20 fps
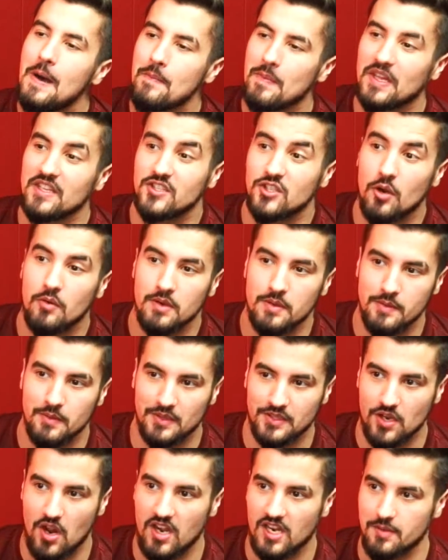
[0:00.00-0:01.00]
that so many
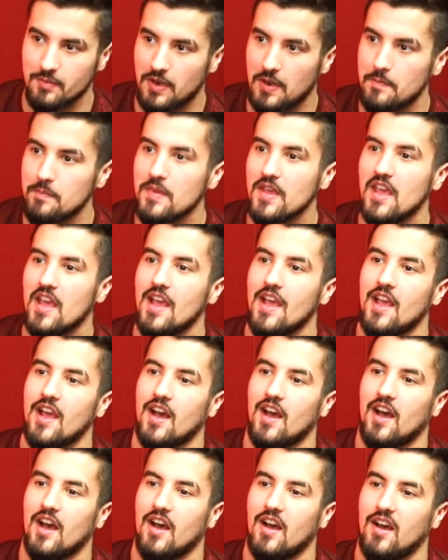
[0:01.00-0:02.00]
people talk about.
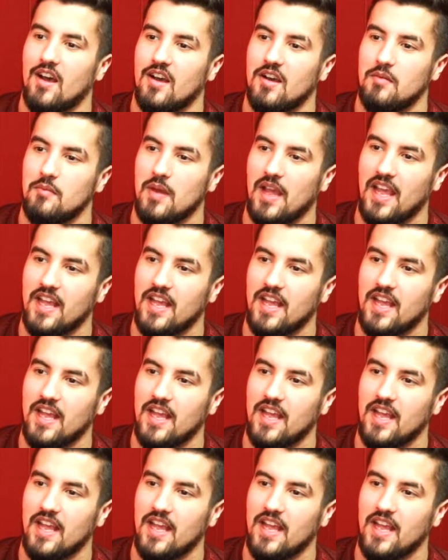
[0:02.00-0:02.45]
Um,